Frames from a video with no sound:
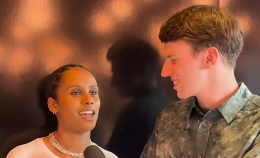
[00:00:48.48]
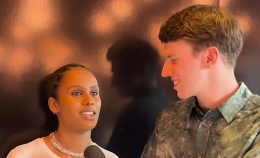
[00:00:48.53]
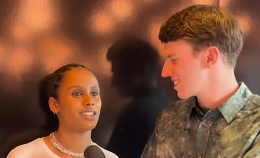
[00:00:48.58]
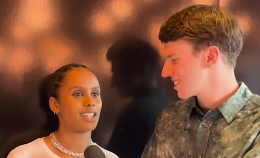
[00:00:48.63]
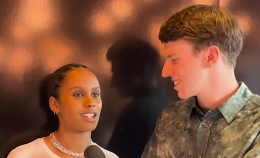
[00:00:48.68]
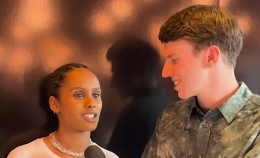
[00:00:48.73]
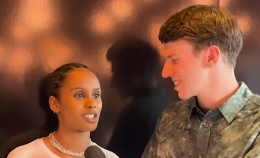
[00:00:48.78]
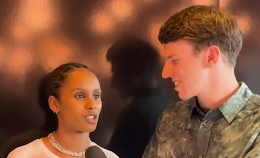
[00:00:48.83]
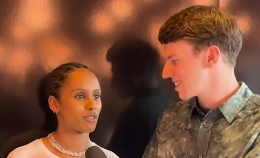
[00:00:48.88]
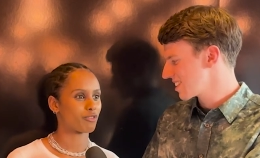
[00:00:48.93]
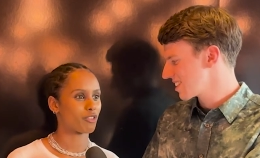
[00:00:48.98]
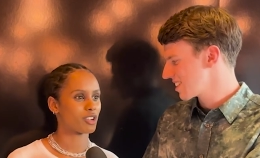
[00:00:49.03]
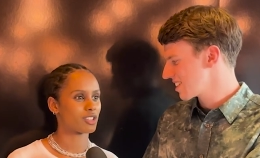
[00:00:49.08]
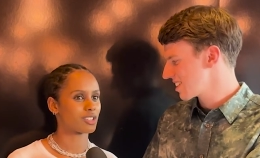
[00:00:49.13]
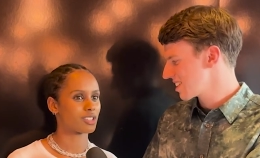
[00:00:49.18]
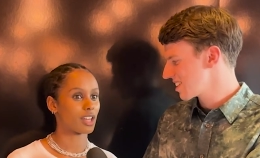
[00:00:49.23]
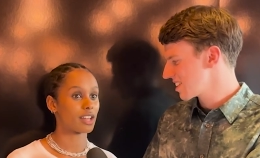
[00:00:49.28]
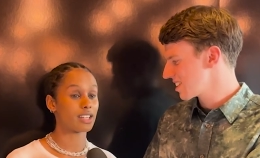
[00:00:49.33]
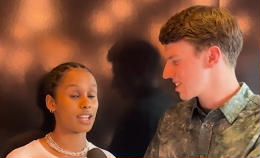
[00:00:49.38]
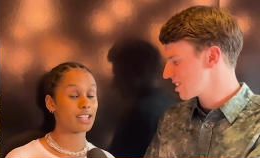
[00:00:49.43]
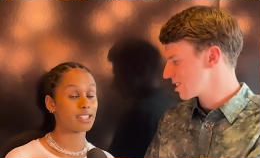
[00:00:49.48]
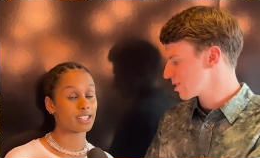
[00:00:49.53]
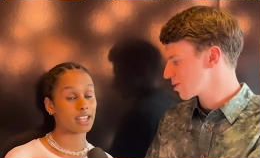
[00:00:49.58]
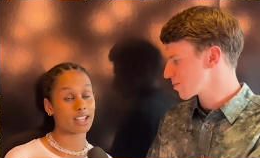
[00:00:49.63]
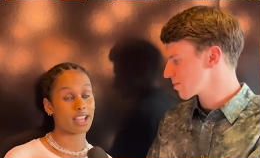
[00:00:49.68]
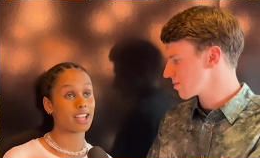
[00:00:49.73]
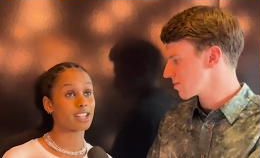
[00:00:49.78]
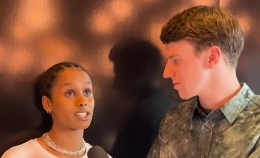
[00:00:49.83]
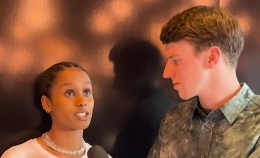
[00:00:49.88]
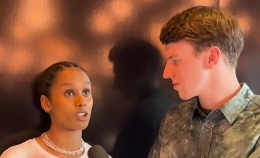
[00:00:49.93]
Speaker 1: and that's the first. Uh, it's,
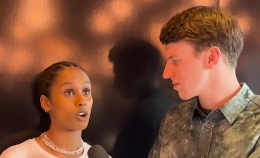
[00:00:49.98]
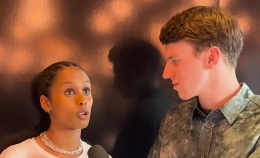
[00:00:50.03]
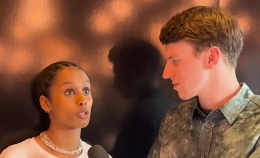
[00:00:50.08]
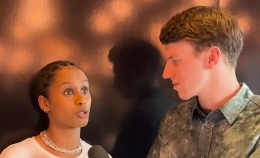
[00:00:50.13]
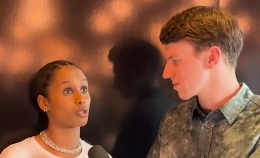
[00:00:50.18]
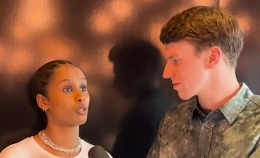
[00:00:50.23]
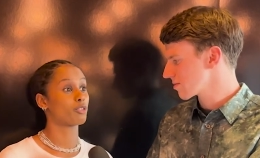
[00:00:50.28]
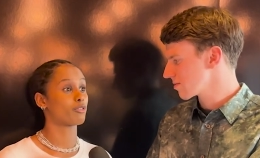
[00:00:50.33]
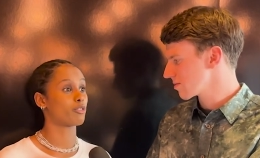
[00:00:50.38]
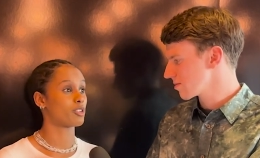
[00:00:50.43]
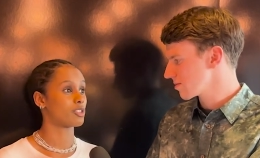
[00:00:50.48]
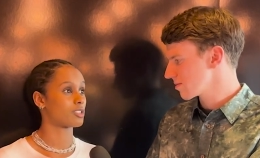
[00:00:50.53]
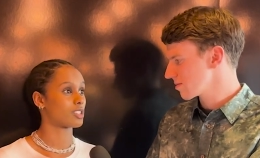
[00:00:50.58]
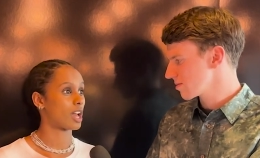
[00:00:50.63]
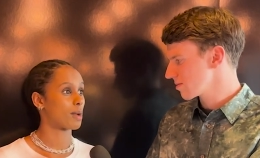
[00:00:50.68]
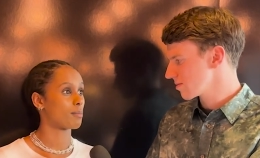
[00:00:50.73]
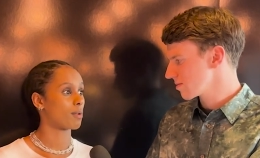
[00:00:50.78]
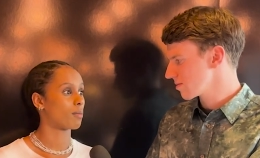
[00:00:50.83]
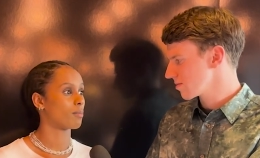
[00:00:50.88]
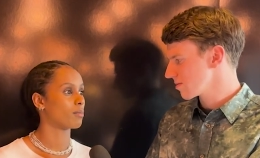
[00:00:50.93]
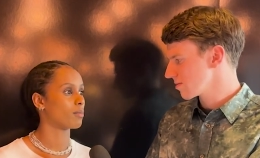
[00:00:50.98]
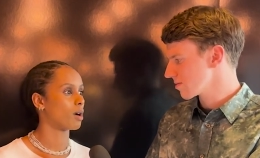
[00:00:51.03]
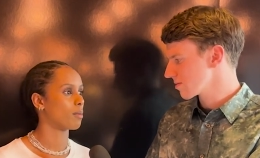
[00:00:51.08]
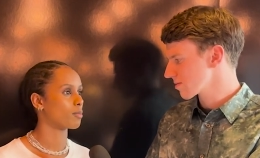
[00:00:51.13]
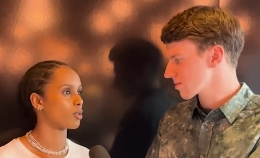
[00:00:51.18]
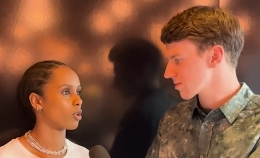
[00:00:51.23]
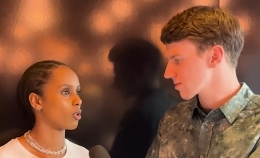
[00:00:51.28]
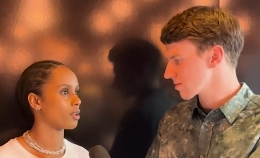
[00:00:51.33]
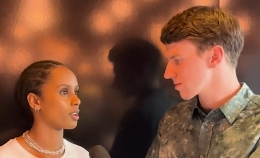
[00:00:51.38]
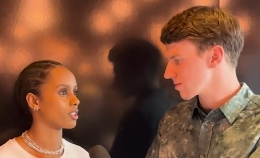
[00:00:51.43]
like, it's also the first time I'm,
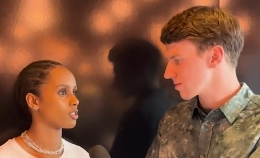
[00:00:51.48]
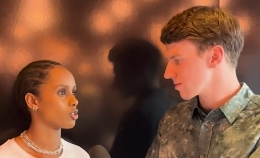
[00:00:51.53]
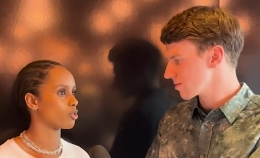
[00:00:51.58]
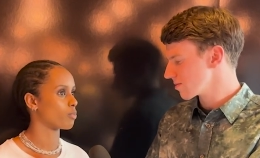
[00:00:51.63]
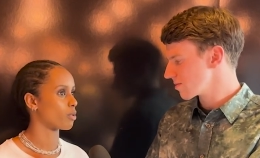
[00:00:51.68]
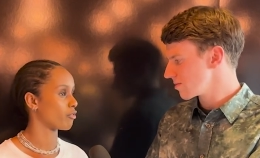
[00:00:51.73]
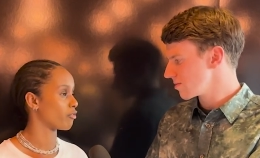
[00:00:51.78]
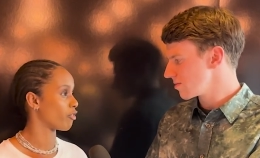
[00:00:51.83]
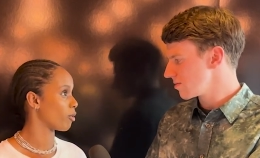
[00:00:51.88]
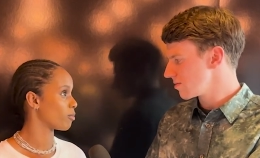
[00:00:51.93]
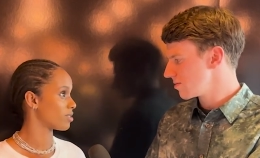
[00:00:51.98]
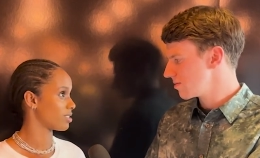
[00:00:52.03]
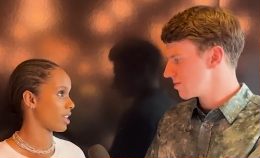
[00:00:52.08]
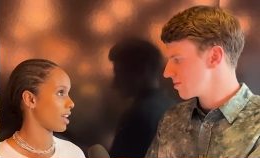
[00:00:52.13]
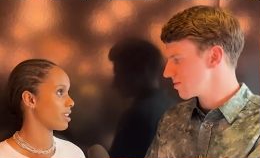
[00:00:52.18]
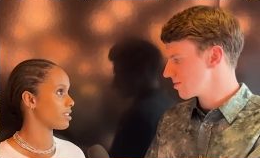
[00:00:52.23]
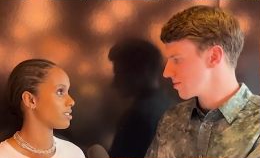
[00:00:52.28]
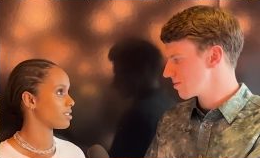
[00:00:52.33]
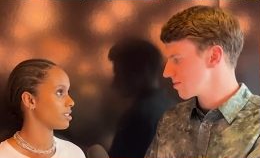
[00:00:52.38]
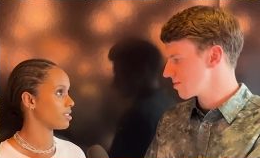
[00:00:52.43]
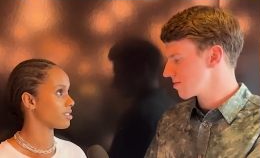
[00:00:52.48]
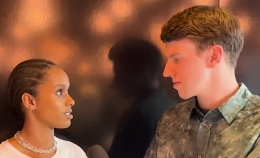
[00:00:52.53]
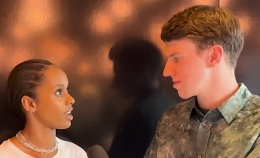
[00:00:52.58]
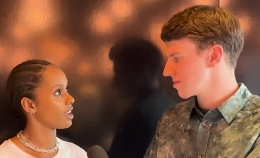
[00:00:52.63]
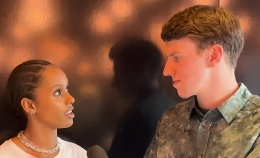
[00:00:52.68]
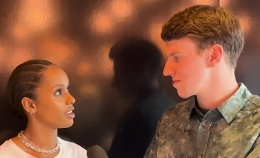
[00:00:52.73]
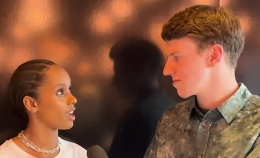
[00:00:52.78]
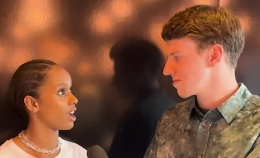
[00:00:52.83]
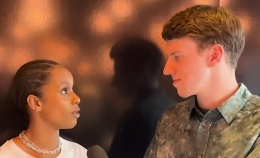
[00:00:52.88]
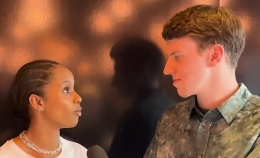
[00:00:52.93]
I'm going to perform Sand since
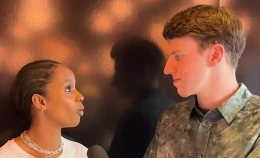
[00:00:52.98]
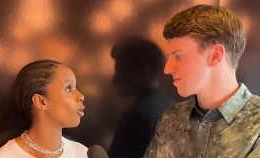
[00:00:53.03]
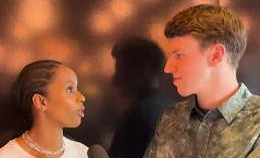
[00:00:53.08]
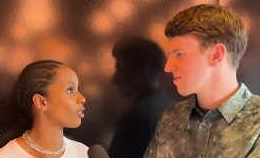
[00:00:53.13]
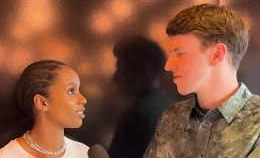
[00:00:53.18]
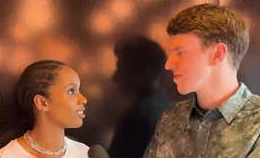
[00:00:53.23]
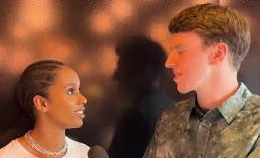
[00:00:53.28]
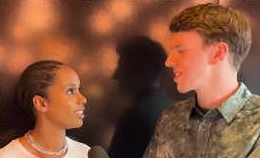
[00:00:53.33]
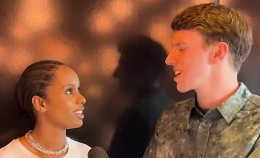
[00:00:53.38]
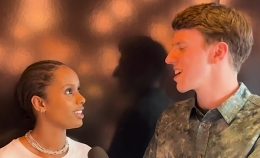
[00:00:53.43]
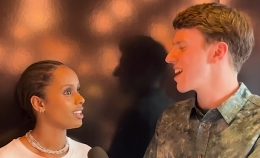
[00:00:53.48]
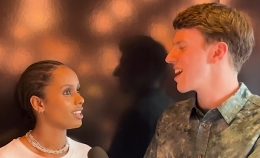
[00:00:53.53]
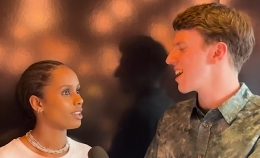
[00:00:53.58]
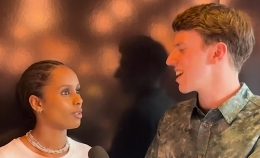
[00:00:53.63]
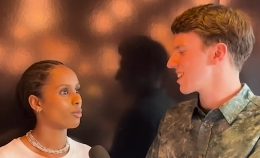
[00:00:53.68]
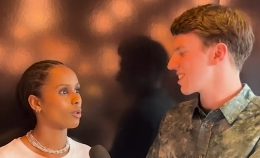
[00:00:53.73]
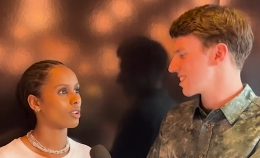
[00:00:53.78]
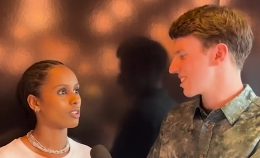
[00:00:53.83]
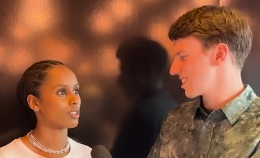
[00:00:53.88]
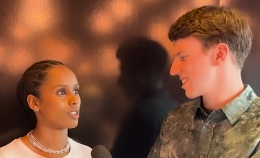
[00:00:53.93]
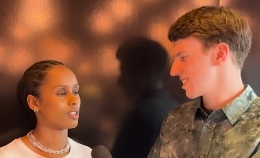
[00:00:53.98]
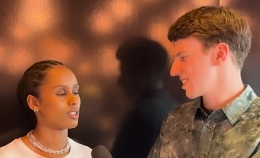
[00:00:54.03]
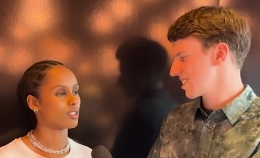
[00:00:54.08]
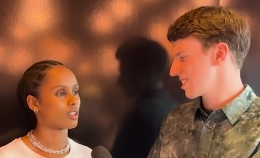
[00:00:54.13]
I, I won yeah. won the